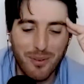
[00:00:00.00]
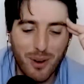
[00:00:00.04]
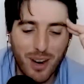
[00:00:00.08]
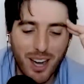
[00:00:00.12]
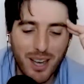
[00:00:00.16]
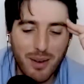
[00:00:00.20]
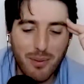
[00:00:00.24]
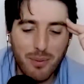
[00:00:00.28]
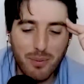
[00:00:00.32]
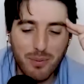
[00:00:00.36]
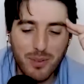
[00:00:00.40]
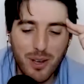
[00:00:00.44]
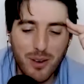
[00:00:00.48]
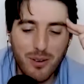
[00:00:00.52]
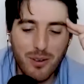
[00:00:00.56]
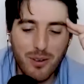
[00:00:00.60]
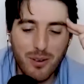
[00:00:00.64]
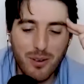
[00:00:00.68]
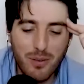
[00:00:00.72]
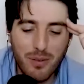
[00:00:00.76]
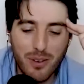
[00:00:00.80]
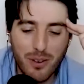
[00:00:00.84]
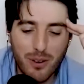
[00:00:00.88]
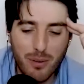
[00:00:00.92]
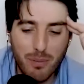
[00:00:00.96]
don't
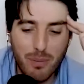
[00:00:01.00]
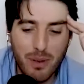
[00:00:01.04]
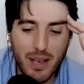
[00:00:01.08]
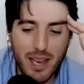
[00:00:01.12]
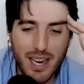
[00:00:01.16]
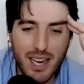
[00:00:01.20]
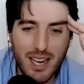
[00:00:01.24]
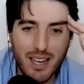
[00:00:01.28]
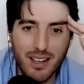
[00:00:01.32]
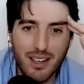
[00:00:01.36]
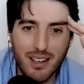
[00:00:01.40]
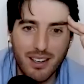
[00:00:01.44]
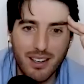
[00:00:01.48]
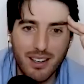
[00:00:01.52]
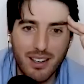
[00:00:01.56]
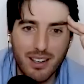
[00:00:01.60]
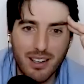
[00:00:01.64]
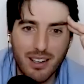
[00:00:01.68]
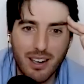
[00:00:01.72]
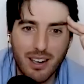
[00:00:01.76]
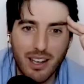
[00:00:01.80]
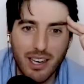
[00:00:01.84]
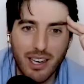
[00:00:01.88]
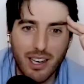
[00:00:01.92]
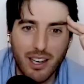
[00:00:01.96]
you feel pain
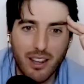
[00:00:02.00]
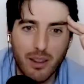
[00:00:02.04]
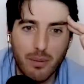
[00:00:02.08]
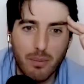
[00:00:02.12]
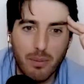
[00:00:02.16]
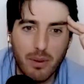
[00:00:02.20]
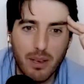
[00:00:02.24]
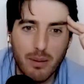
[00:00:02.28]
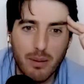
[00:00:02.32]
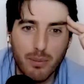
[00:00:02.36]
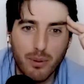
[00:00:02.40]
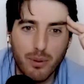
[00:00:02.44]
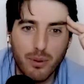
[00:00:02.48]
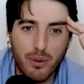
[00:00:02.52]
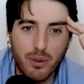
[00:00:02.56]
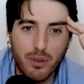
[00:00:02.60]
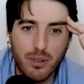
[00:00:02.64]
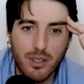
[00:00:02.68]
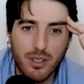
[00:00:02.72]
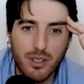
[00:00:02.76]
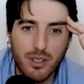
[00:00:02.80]
like other people?